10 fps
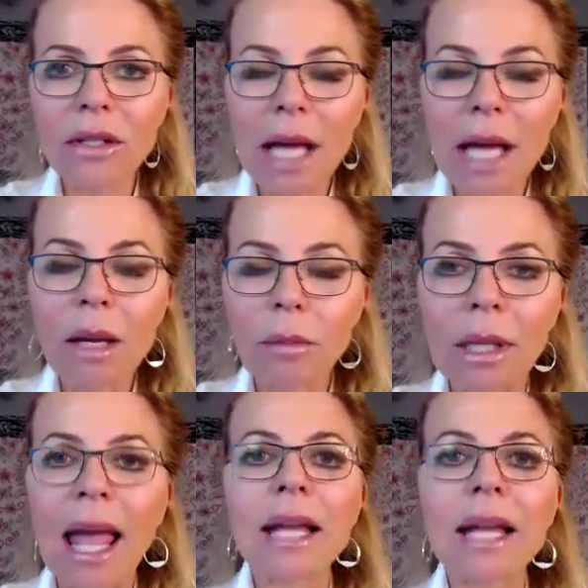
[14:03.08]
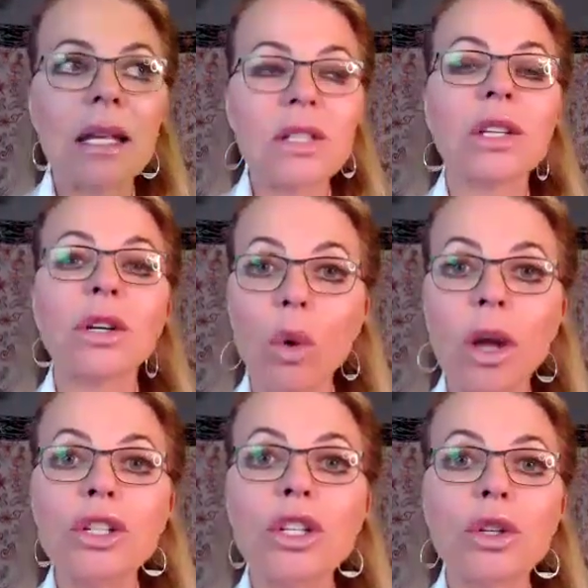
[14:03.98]
diet plan is they're
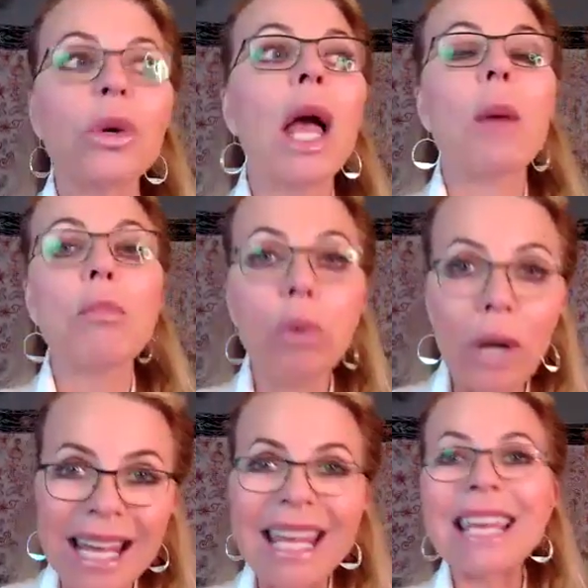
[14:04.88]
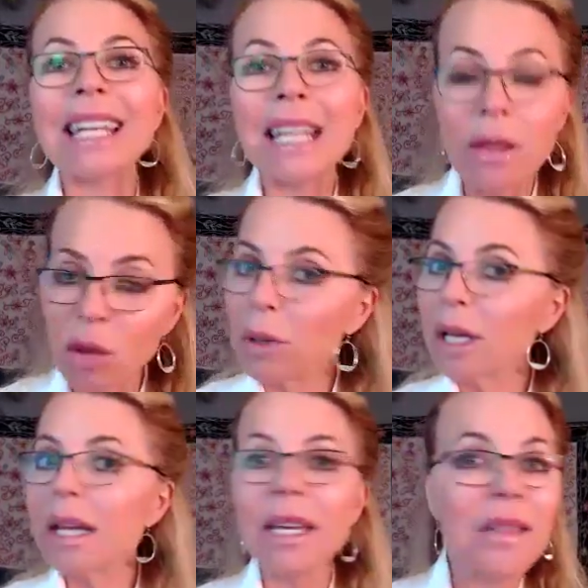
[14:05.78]
bringing
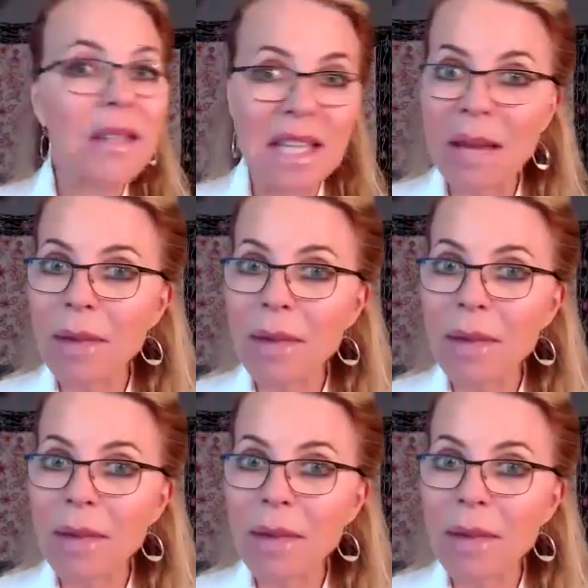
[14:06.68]
in the same